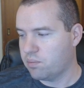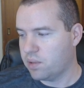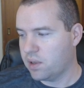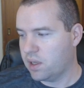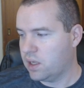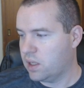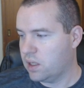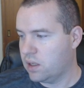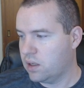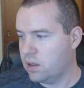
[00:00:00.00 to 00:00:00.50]

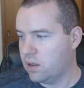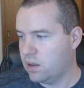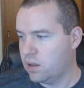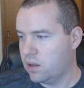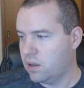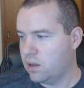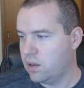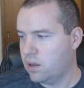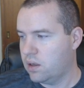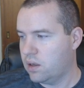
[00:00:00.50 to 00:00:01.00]
penny
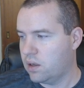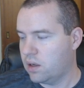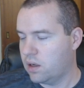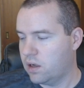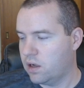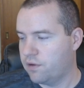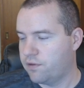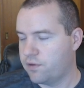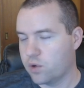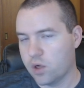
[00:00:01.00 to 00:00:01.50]

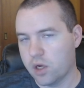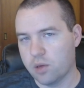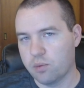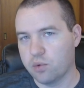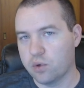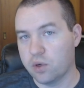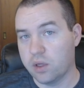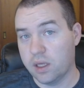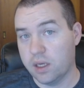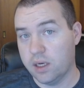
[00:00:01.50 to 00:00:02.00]
if you're able
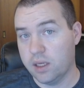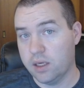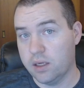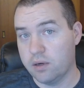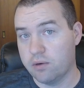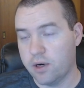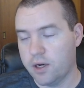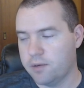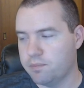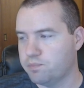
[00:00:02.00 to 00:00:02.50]
to get in,
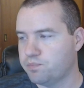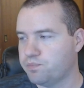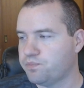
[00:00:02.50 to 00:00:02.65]
right?